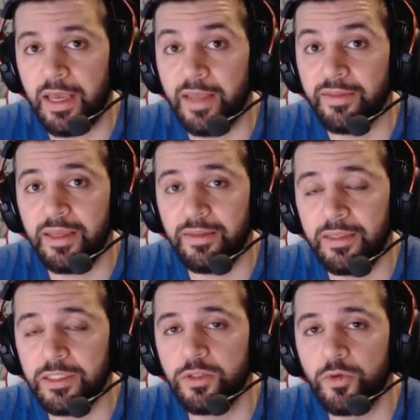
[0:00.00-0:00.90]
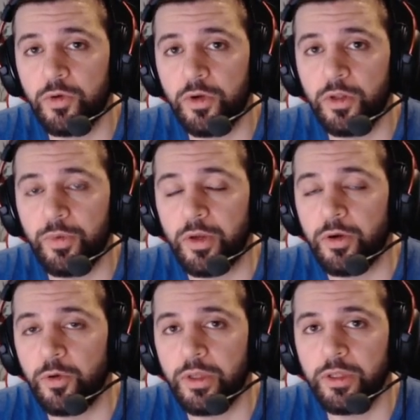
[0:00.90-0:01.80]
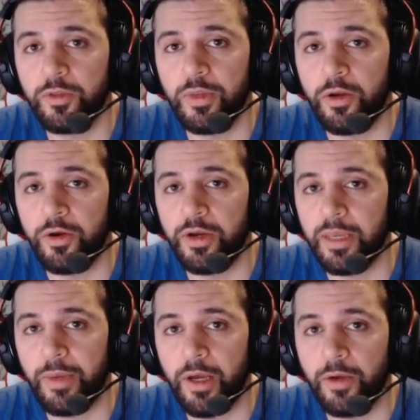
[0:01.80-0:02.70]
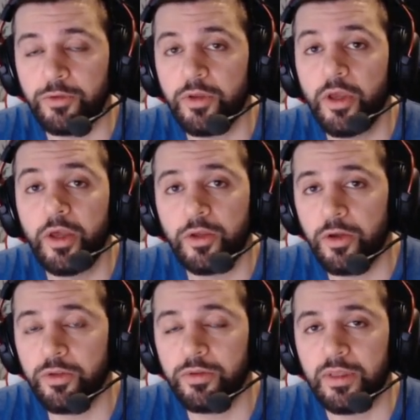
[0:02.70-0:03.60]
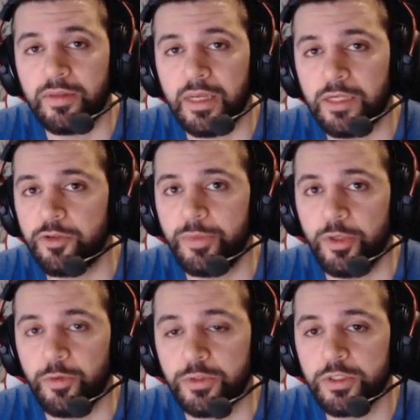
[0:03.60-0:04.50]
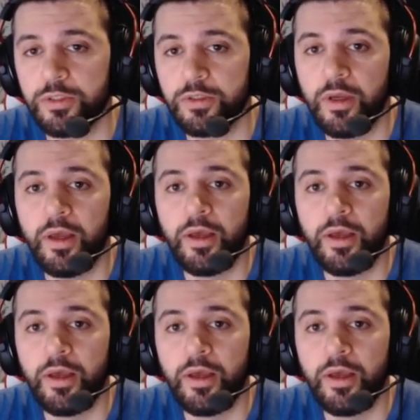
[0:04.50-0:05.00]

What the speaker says: and in this tutorial we are going to be learning about content attributes.